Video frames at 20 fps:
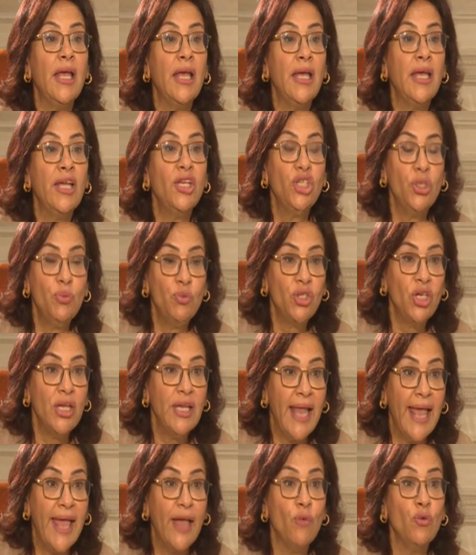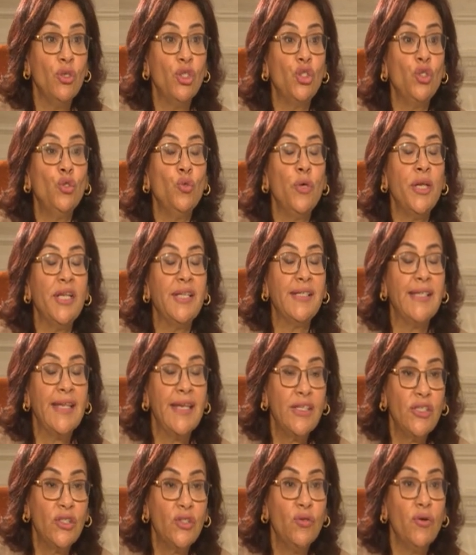Egyptian language, to its
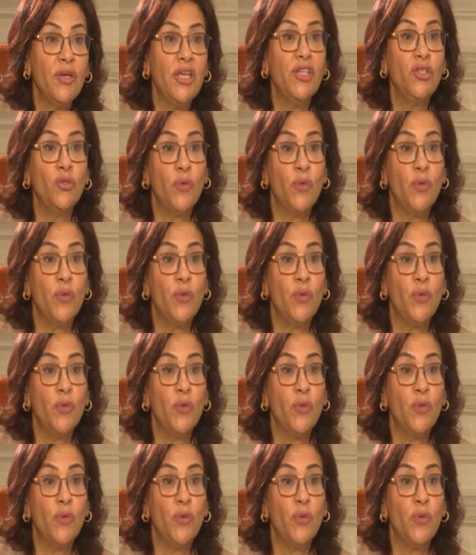history,